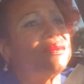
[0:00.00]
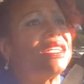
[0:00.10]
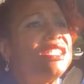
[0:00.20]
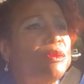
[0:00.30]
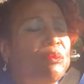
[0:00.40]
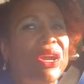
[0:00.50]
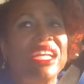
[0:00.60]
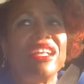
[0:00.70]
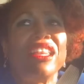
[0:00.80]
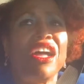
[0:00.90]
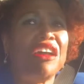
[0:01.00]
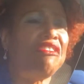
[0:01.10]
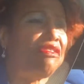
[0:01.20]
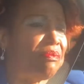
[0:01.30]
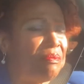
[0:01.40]
spreading
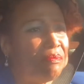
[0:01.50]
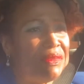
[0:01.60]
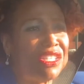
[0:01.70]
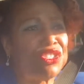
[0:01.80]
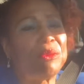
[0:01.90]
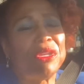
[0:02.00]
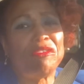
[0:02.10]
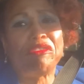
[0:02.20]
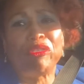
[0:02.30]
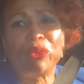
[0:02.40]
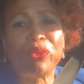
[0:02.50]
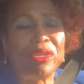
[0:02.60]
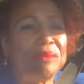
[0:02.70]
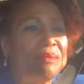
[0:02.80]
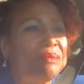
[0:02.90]
love, distributing
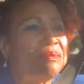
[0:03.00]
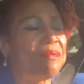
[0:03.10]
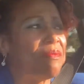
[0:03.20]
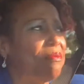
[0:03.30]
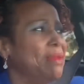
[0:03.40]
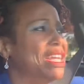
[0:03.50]
food, being